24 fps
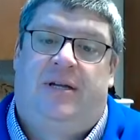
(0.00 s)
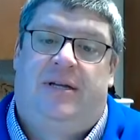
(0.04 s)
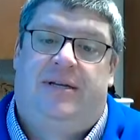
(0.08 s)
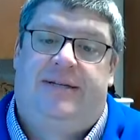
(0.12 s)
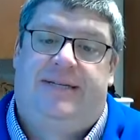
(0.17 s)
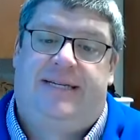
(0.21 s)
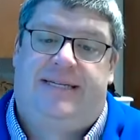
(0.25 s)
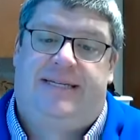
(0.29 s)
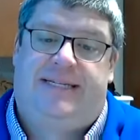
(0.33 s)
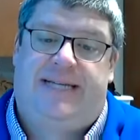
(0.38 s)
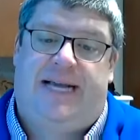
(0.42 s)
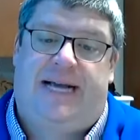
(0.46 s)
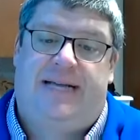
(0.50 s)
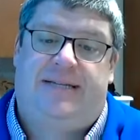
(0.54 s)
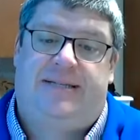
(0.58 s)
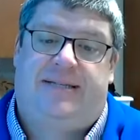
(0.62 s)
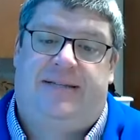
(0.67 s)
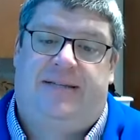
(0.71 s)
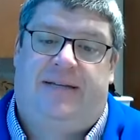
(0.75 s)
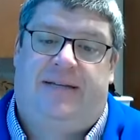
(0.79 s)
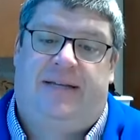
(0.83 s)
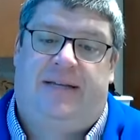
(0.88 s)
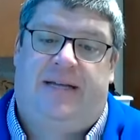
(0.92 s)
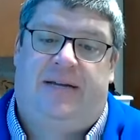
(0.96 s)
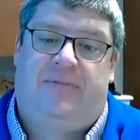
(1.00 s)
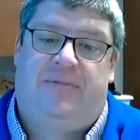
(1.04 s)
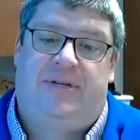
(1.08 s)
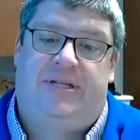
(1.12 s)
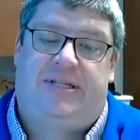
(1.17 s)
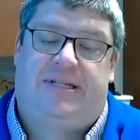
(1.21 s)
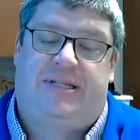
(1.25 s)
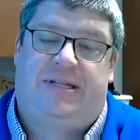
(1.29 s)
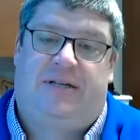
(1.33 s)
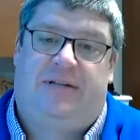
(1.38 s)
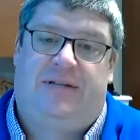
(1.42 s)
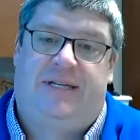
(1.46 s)
to test. And then we
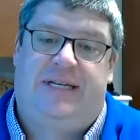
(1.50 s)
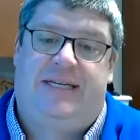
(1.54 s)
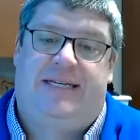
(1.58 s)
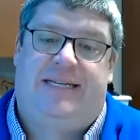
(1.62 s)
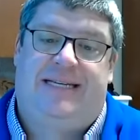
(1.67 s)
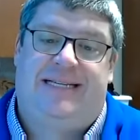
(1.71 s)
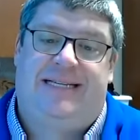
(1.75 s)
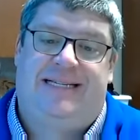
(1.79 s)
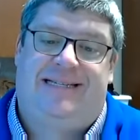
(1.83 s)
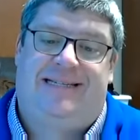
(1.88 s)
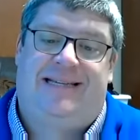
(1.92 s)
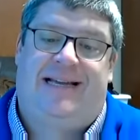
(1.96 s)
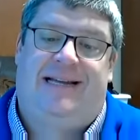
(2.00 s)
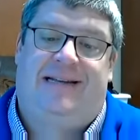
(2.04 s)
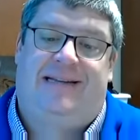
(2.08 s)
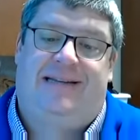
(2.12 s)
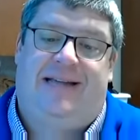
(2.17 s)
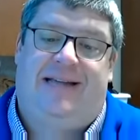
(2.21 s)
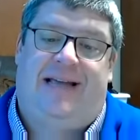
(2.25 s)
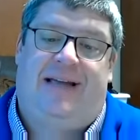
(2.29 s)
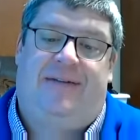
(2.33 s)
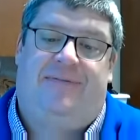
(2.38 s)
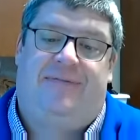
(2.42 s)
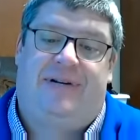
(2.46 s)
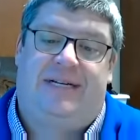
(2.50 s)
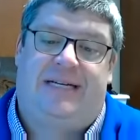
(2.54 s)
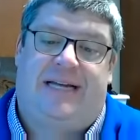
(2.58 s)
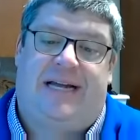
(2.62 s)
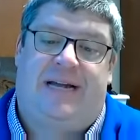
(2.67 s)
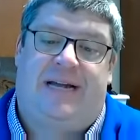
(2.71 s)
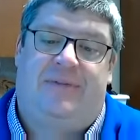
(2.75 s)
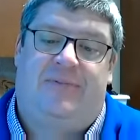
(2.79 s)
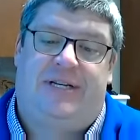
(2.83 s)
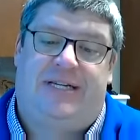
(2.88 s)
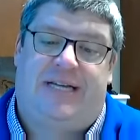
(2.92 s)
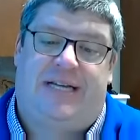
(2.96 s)
still need consent every
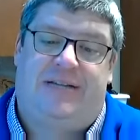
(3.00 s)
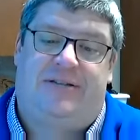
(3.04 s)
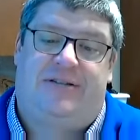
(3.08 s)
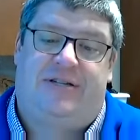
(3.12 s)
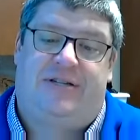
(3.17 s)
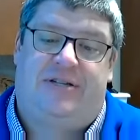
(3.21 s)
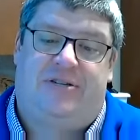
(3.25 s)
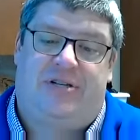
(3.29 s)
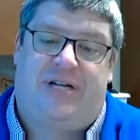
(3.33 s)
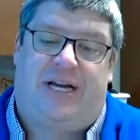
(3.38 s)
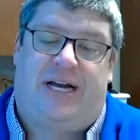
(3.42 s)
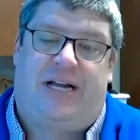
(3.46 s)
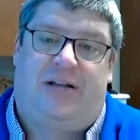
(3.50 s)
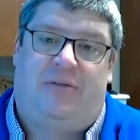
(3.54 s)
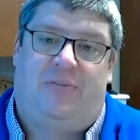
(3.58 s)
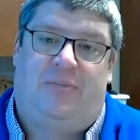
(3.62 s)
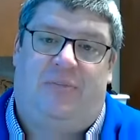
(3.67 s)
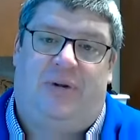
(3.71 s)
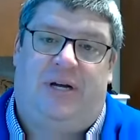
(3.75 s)
time we test the child.